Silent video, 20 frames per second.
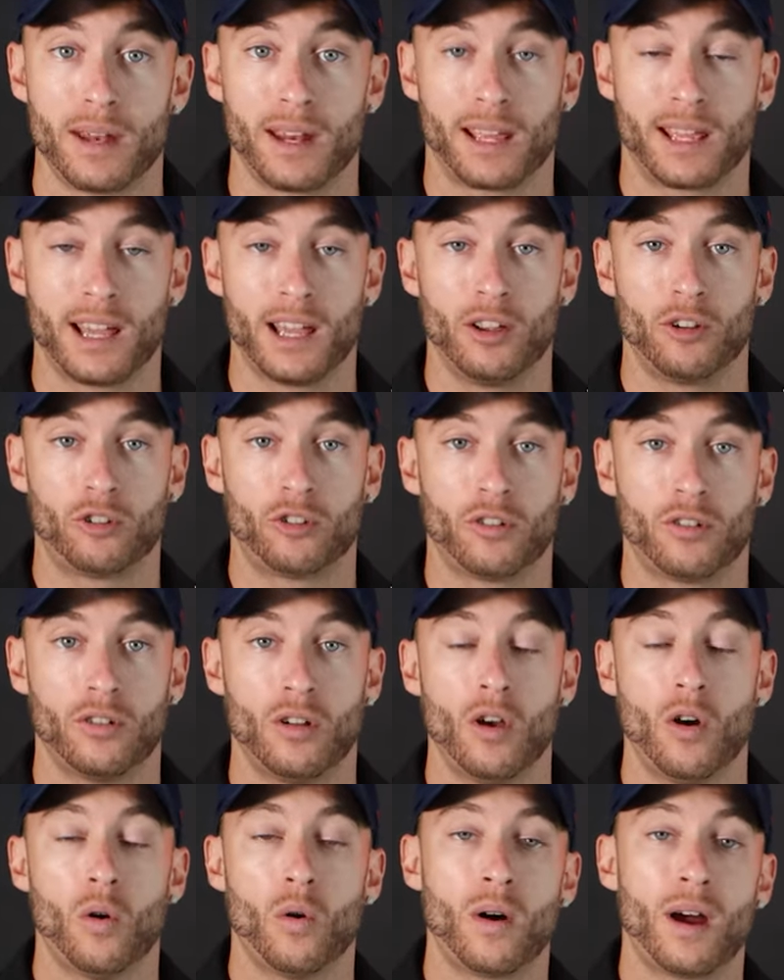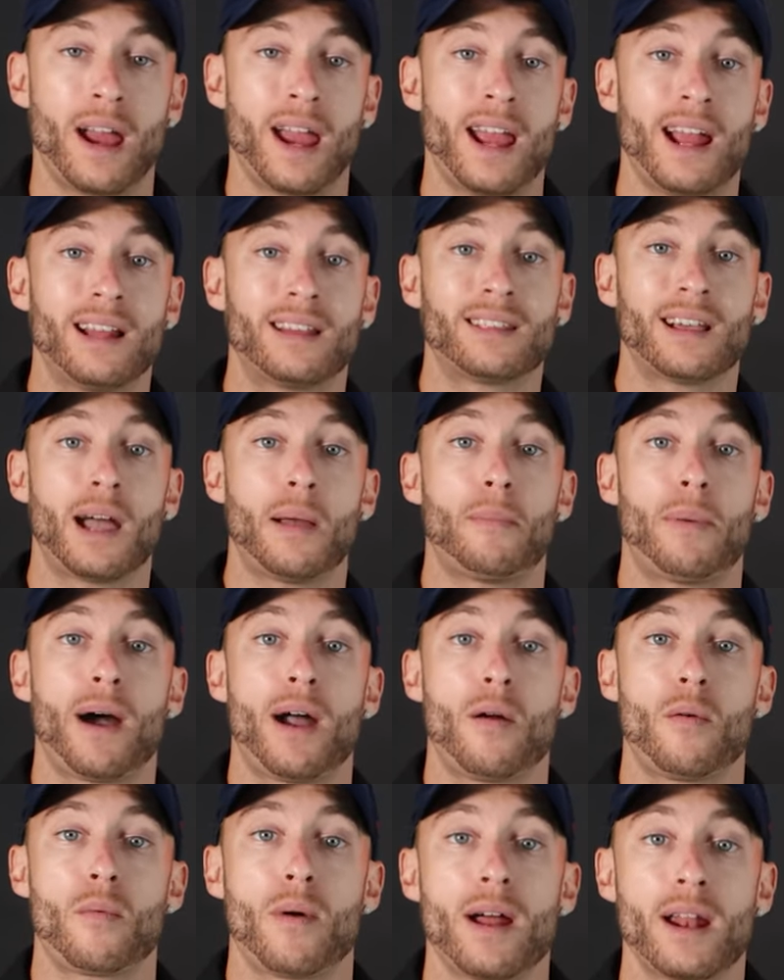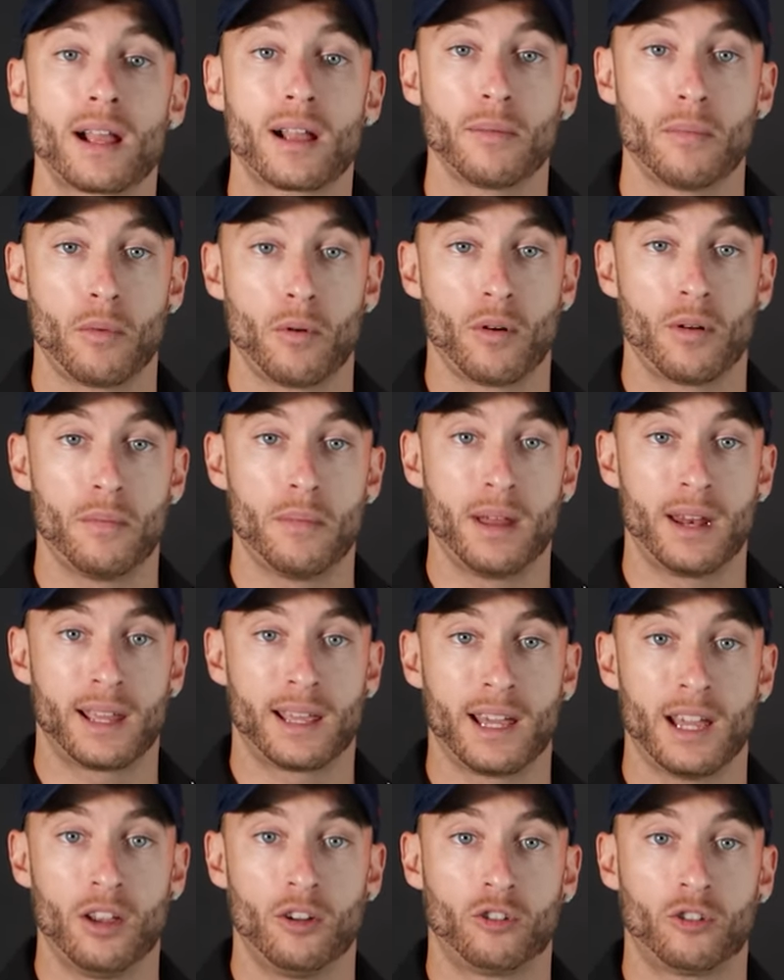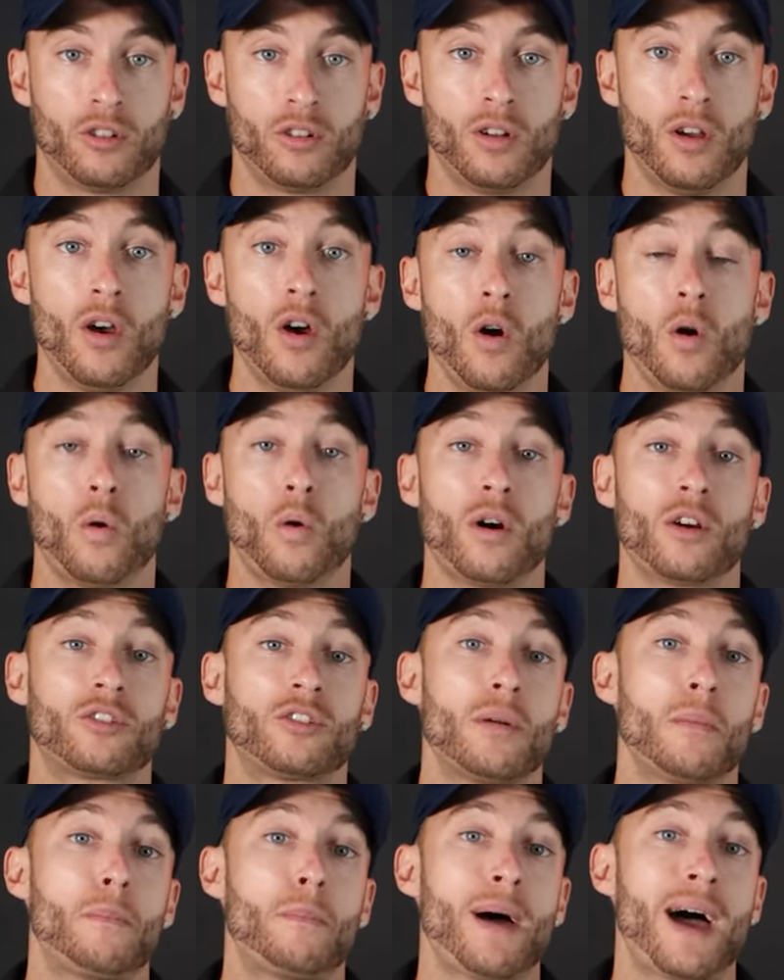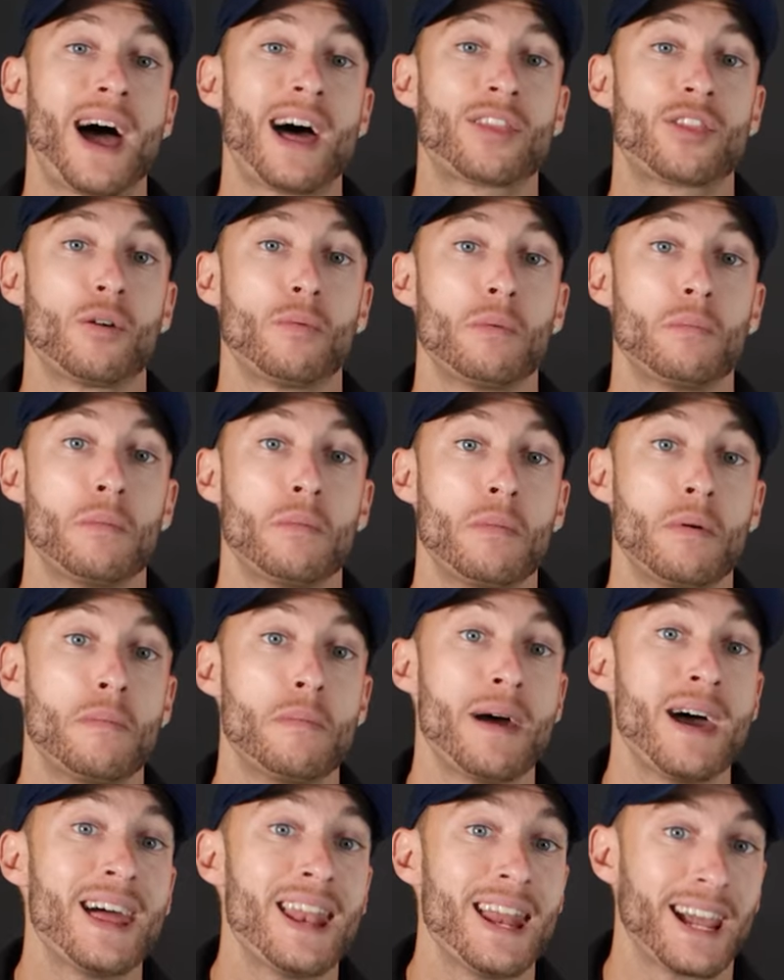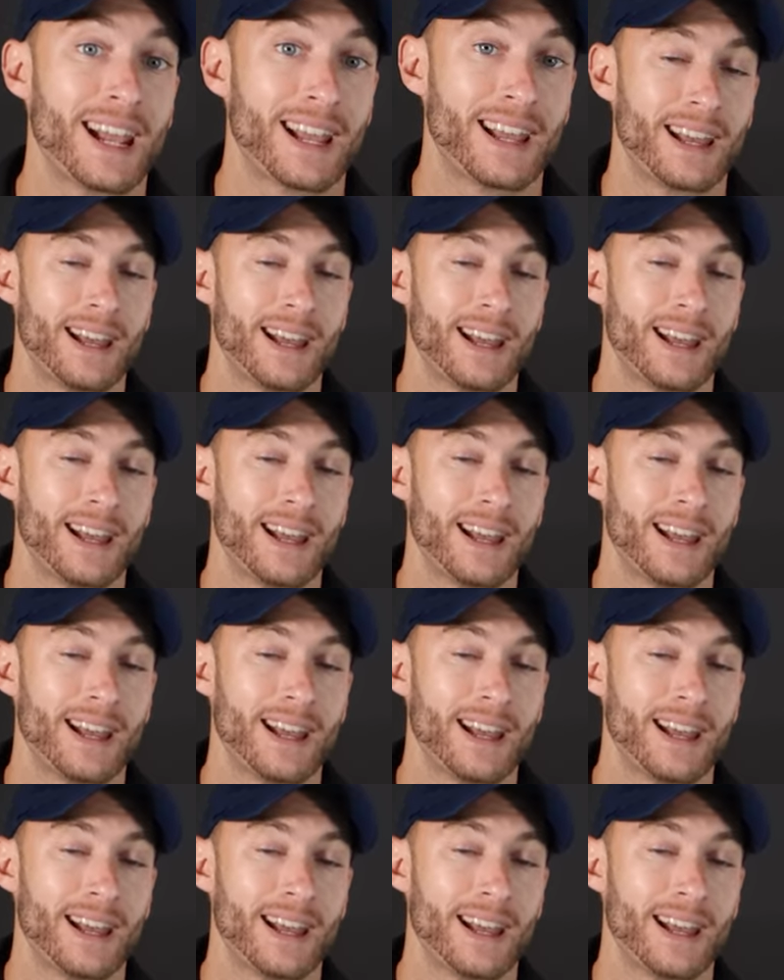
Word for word: medication or antipyretic medication or a sympathomimetic.